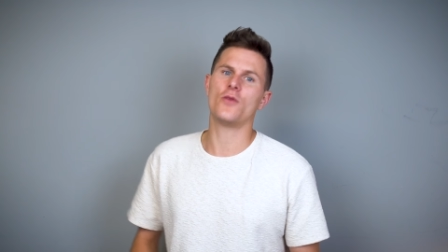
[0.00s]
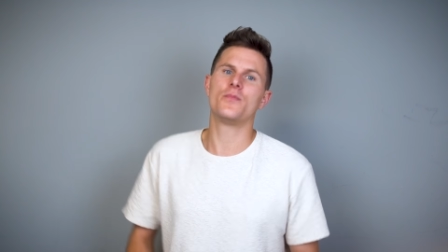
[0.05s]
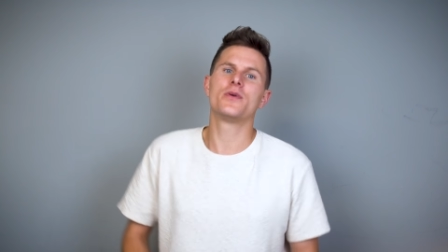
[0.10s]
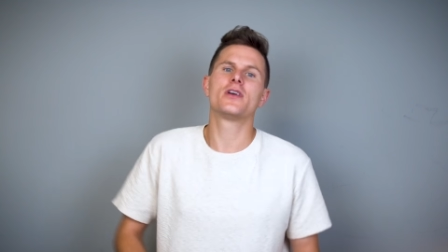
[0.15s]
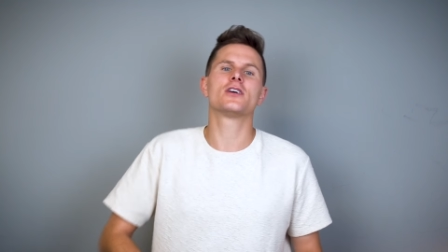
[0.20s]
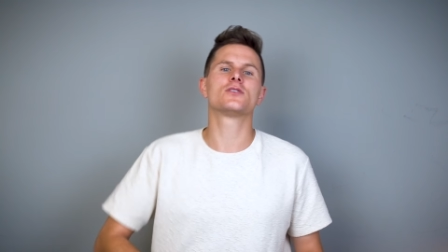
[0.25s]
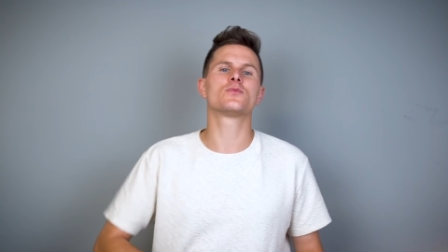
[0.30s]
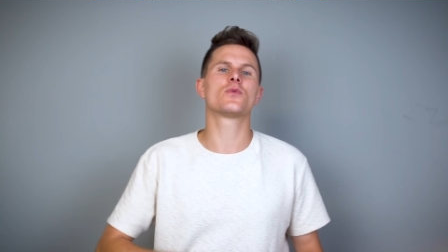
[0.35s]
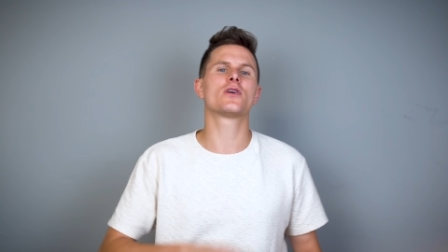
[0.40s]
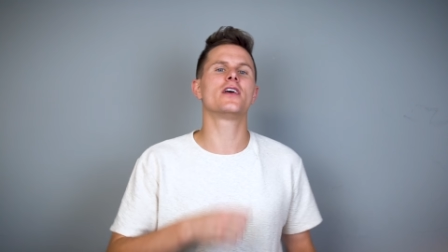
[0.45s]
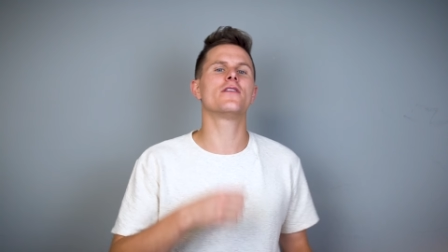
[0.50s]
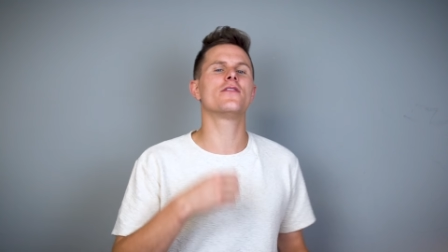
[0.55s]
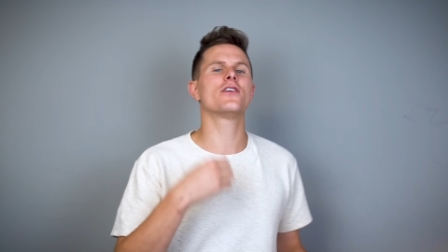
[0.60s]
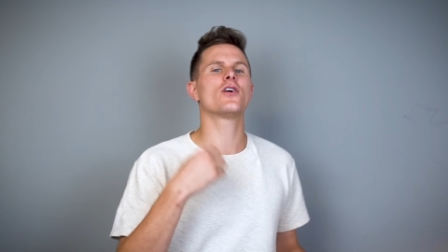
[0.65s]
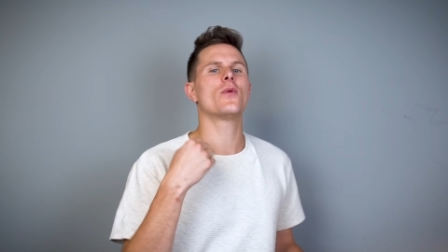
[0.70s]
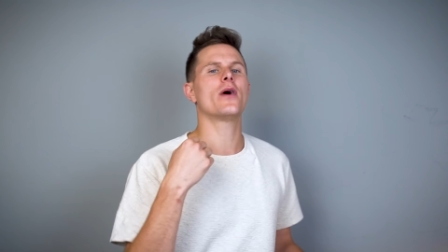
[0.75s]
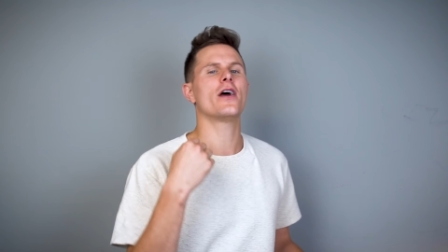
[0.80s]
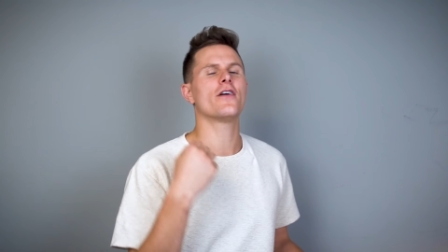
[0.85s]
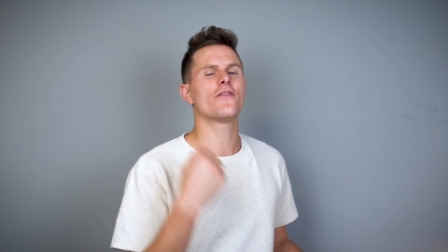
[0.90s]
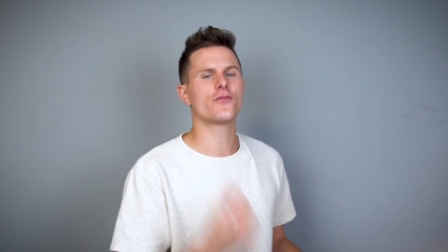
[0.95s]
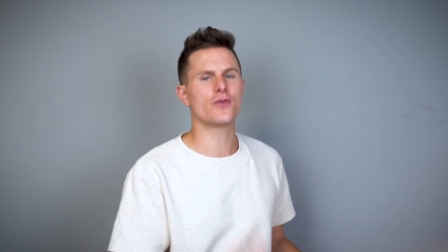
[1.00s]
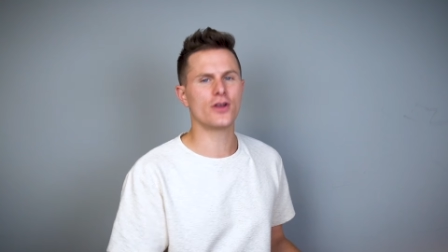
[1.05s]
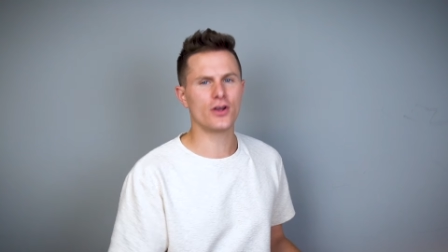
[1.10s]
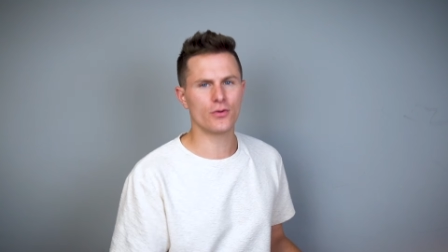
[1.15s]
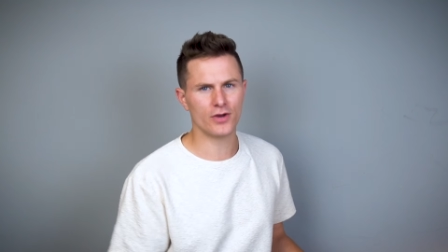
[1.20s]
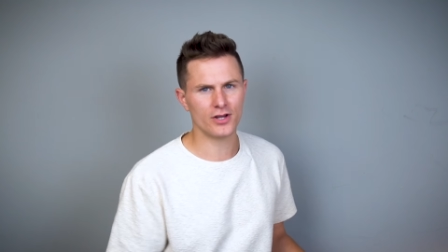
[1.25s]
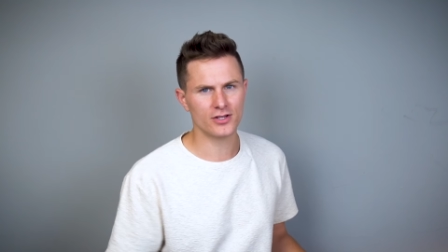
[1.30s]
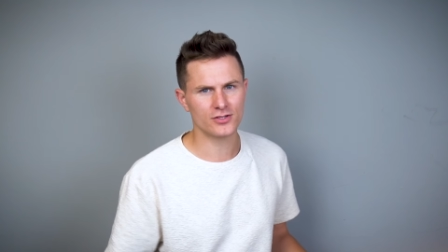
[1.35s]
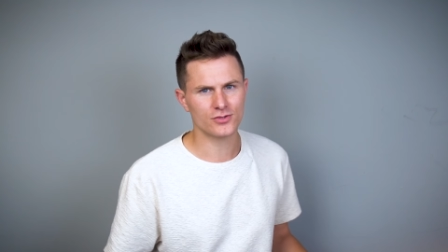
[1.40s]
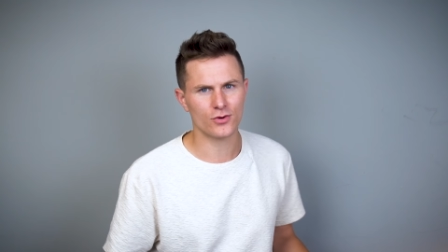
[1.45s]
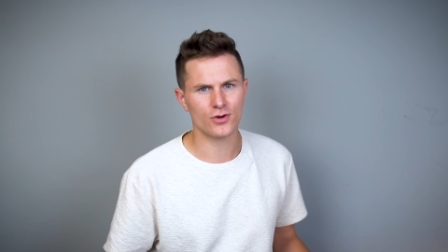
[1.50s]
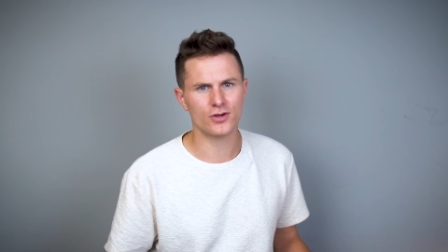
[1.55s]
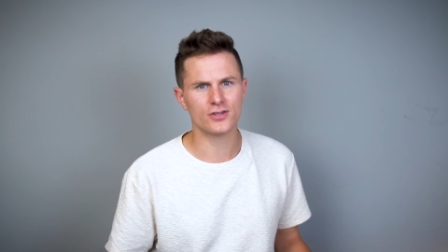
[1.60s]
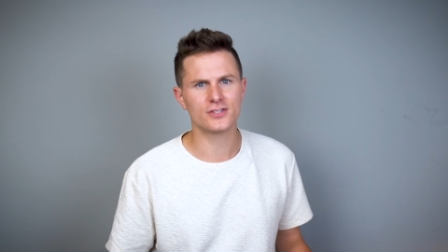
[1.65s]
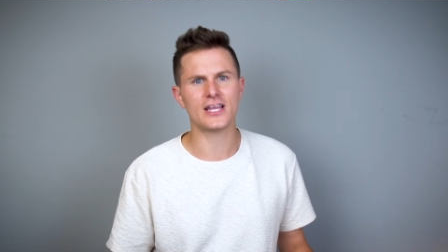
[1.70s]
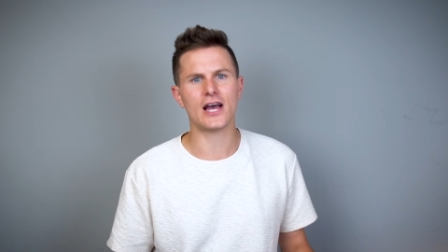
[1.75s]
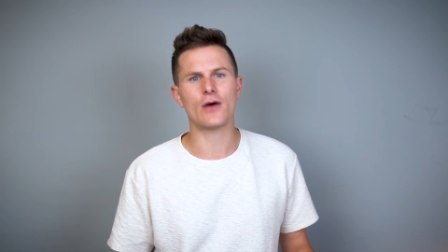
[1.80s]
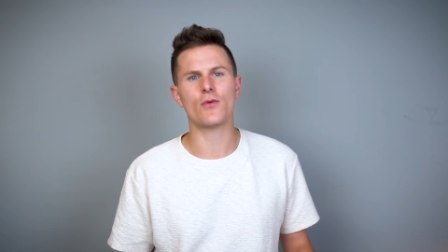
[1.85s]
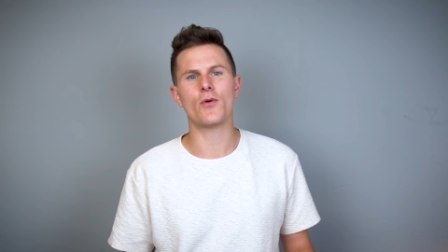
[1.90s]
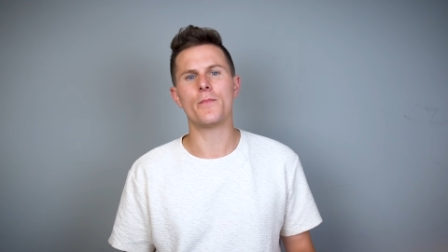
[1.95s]
because we're giving away a free resource
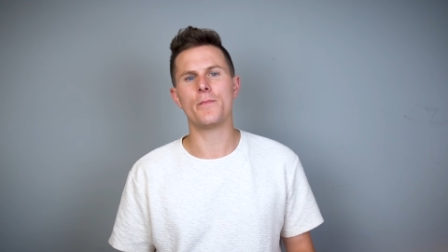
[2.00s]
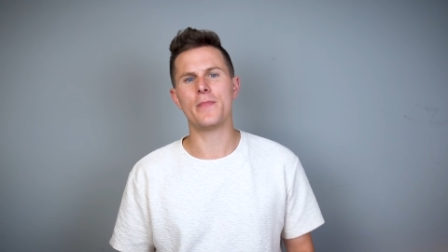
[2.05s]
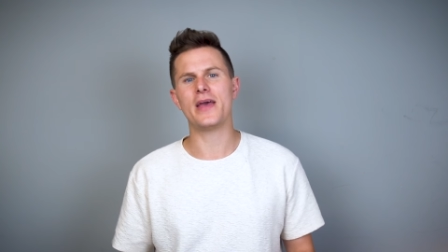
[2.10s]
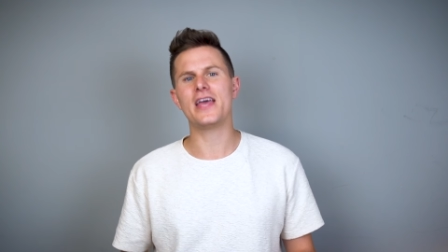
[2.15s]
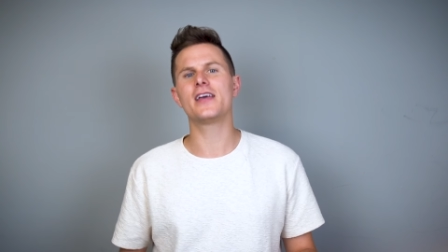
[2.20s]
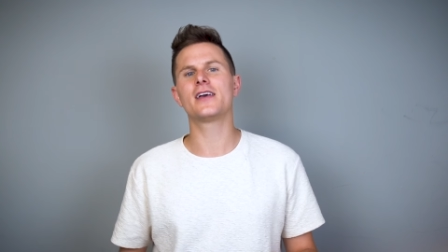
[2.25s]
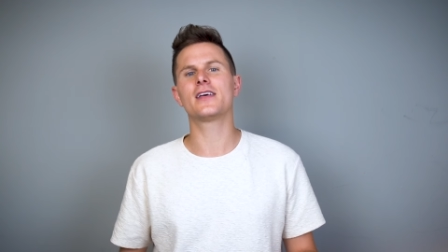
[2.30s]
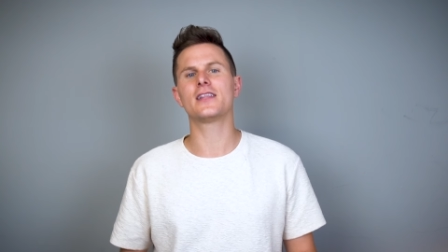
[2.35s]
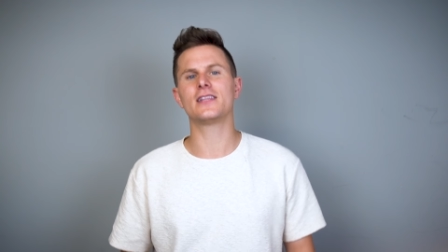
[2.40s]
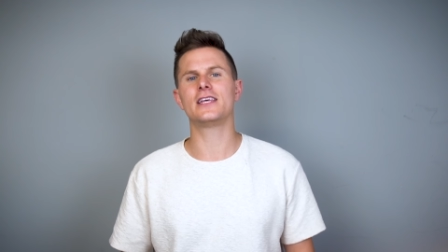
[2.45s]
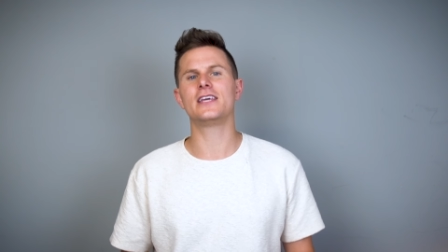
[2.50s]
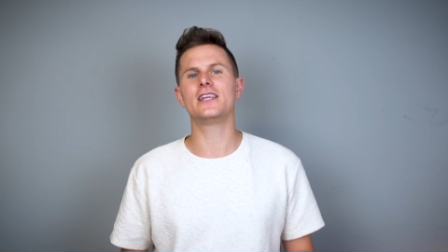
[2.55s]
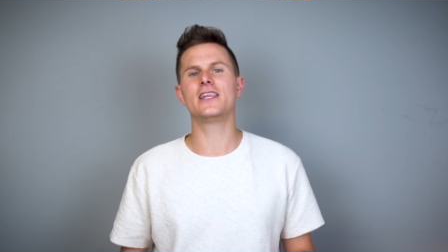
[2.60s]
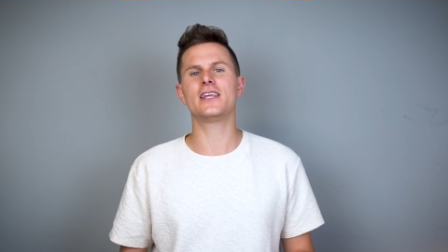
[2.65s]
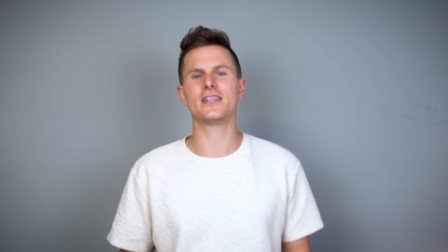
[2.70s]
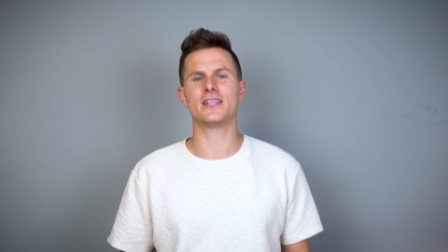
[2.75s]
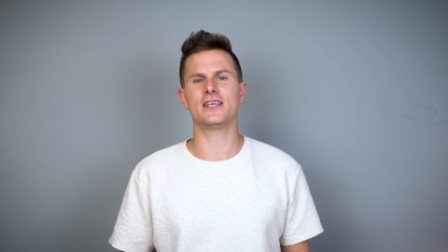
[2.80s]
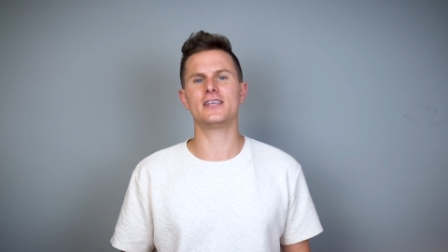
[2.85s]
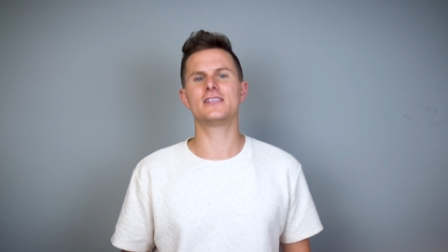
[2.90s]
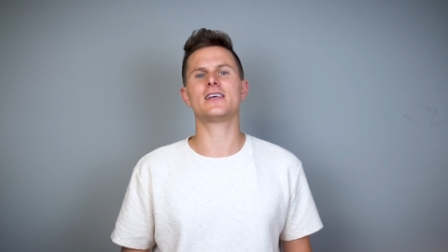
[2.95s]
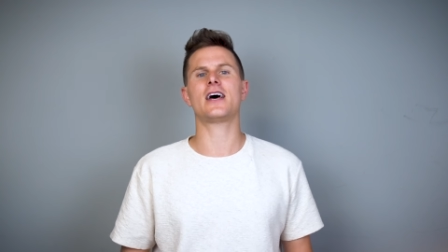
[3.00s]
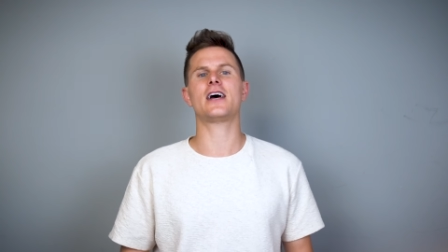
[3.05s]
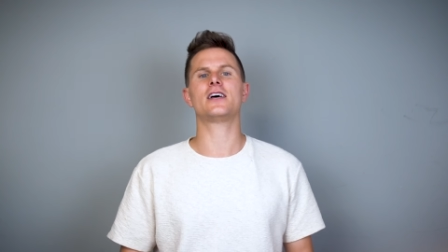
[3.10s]
that will make leading this